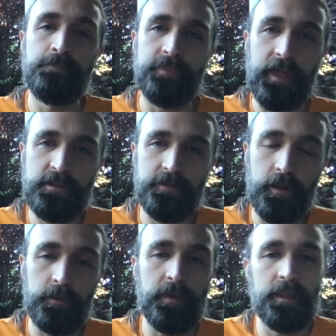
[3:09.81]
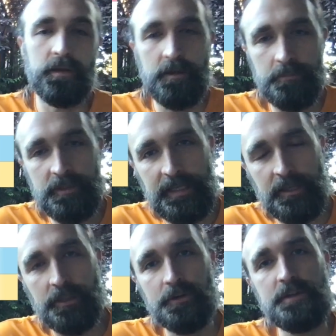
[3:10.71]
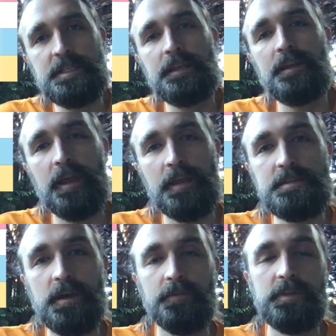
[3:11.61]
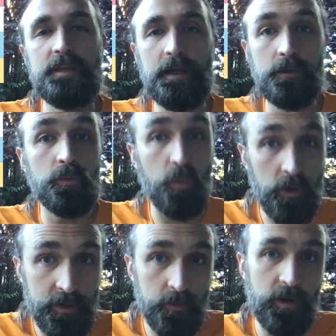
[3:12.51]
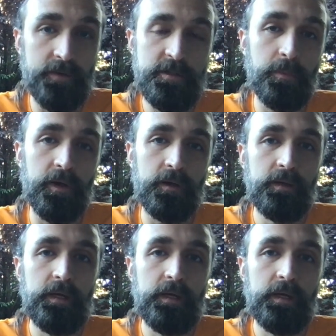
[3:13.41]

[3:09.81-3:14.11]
That's followed by the complete 13 days of the yellow warrior wave spell,